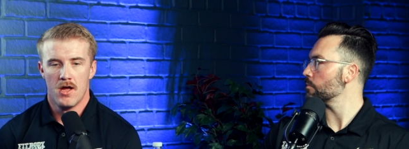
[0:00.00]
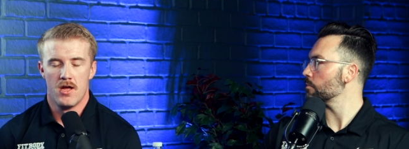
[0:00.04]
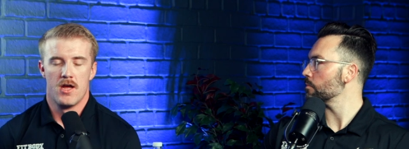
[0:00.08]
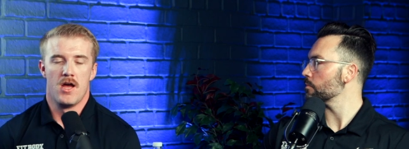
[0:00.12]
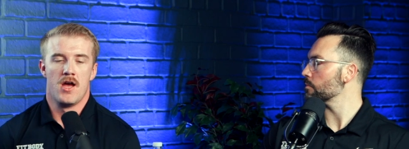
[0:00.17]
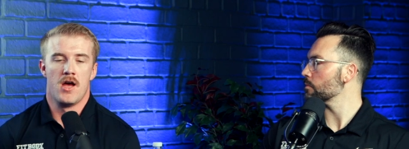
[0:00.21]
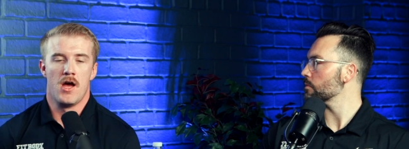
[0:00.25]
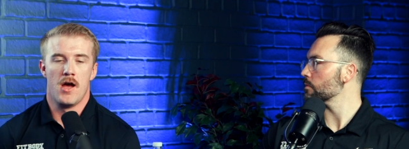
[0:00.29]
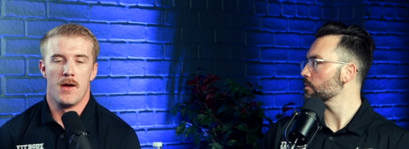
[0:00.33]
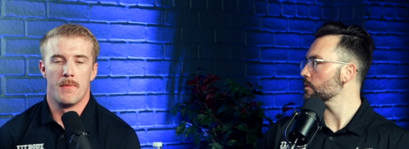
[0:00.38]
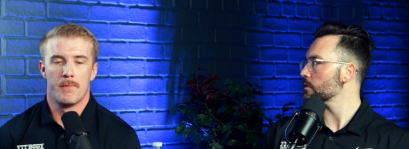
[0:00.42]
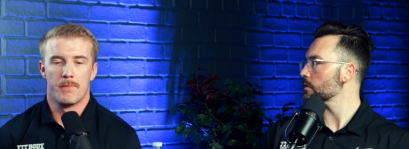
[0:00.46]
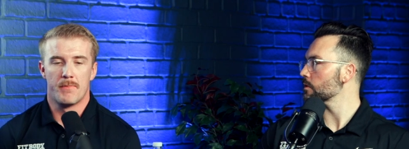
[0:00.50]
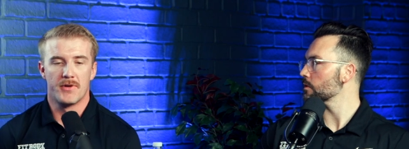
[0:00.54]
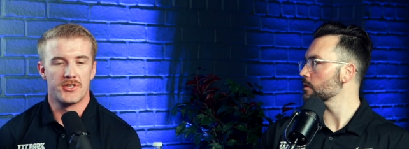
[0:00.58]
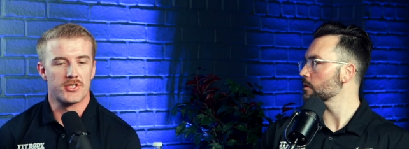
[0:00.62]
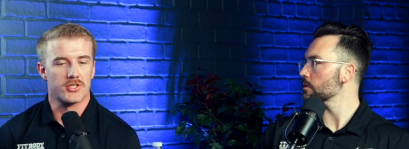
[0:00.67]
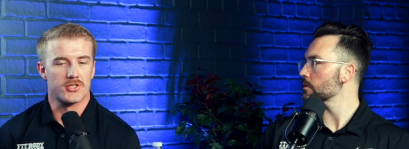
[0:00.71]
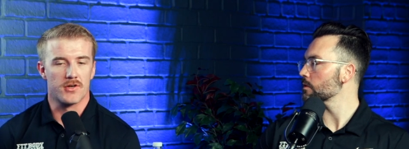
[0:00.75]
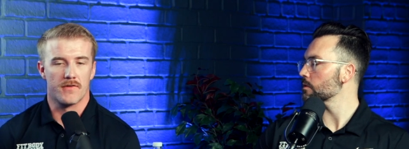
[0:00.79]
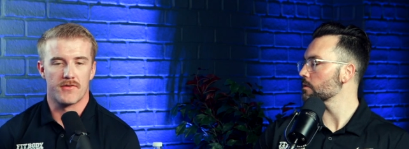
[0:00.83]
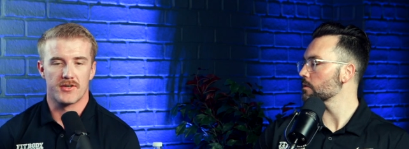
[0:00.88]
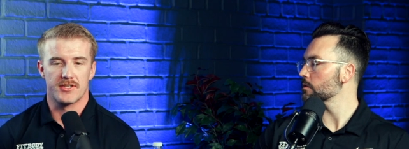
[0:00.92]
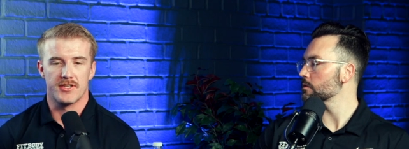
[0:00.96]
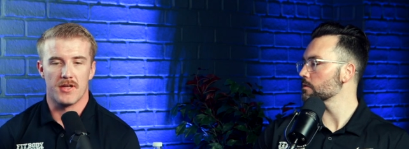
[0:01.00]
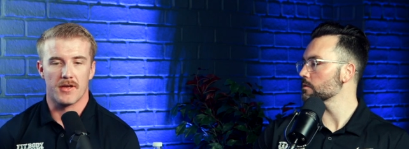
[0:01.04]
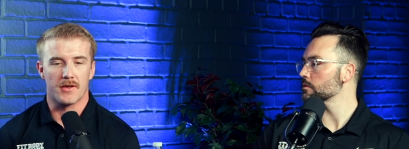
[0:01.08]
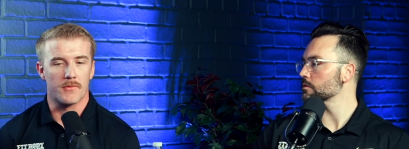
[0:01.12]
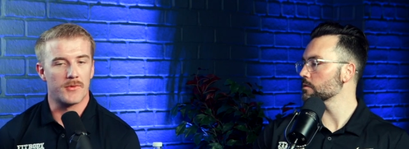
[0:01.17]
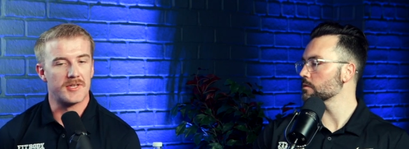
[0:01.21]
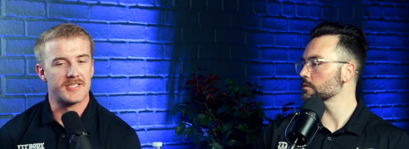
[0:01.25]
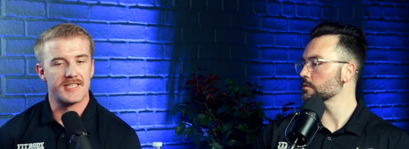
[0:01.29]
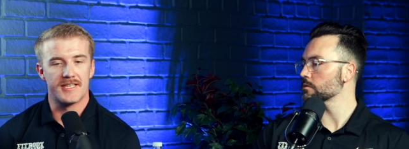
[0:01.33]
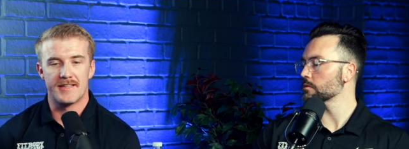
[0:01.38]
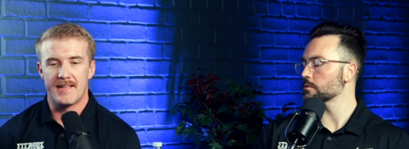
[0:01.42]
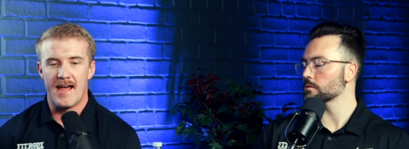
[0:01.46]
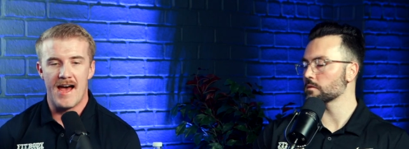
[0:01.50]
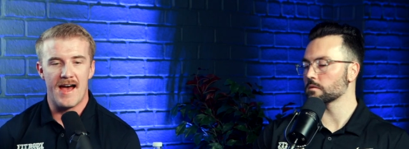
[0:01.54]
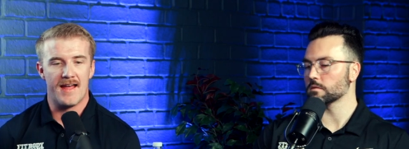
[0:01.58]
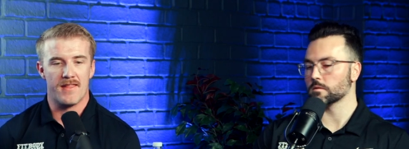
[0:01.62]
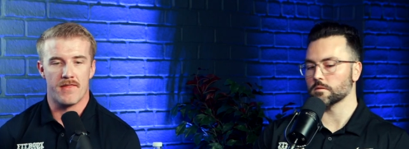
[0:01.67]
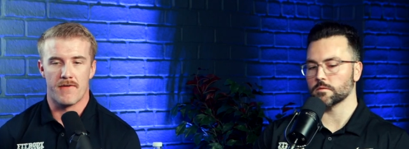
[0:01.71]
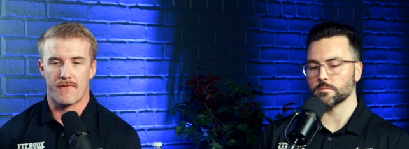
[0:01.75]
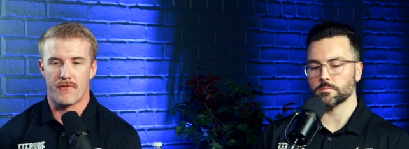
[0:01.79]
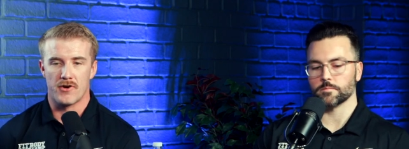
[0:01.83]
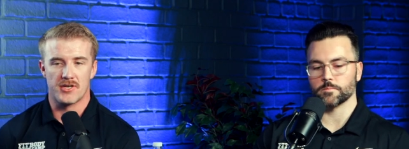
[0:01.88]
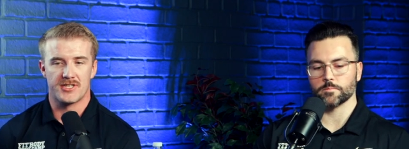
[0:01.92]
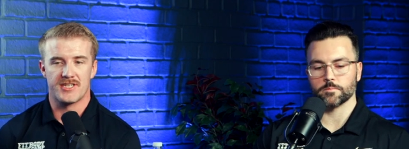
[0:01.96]
Speaker 1: But just over to like, we did that
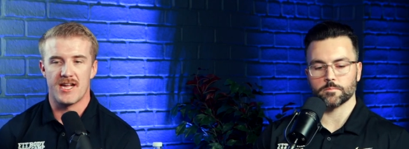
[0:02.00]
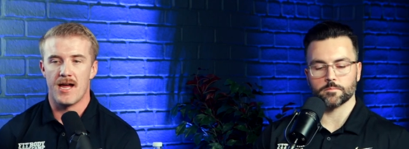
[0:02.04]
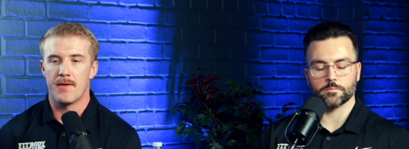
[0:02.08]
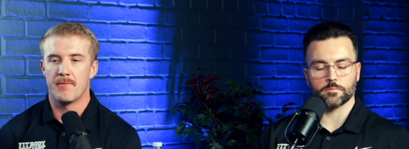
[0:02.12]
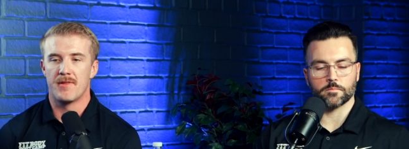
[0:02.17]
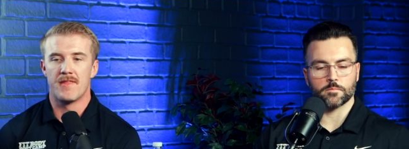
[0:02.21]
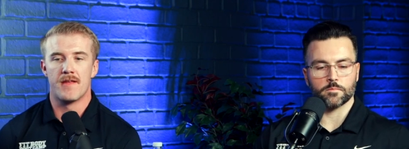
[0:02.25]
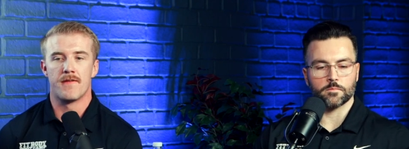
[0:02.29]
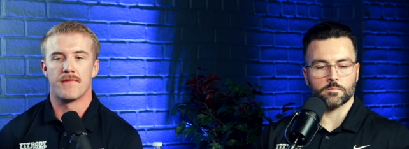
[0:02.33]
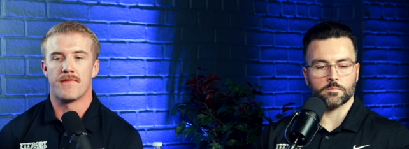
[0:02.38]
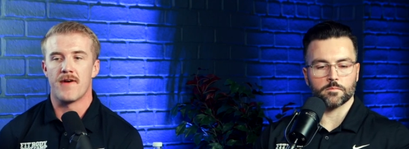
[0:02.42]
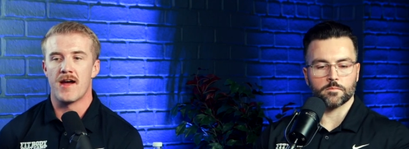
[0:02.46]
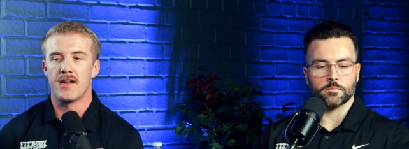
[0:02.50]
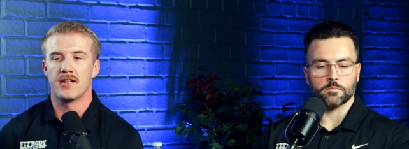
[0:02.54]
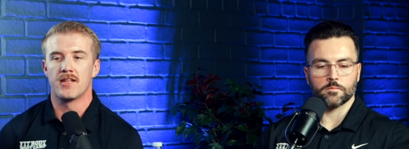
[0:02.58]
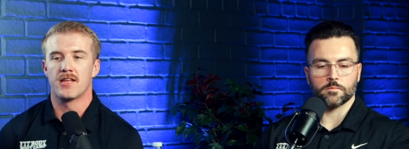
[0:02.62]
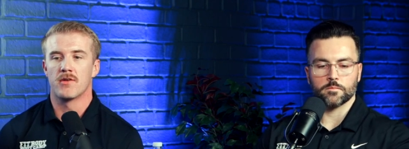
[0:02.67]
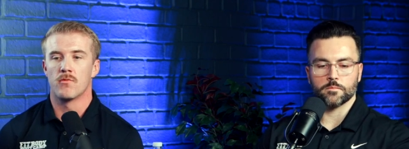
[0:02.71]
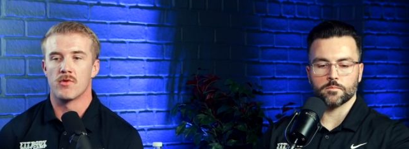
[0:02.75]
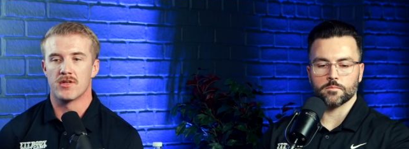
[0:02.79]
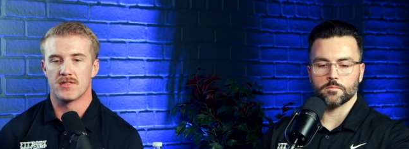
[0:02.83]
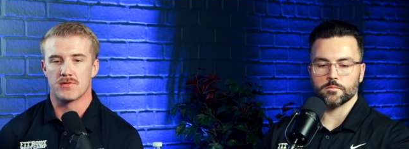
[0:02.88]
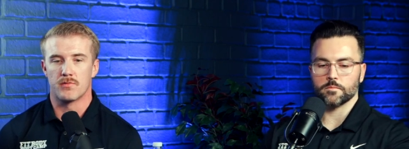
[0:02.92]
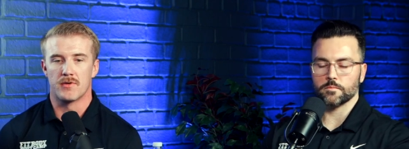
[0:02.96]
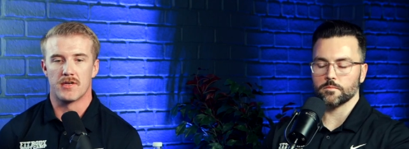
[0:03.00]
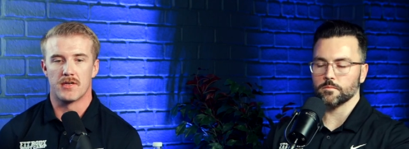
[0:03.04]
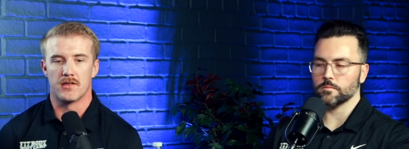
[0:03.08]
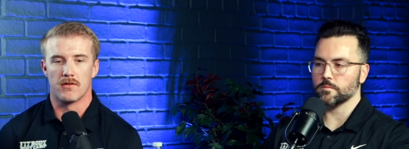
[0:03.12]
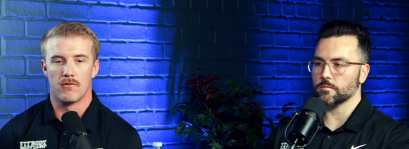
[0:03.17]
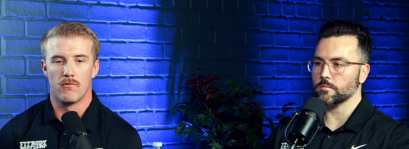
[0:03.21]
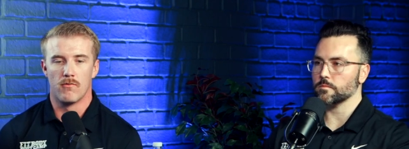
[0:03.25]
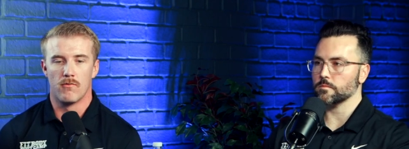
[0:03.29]
the first time. And then finally, once we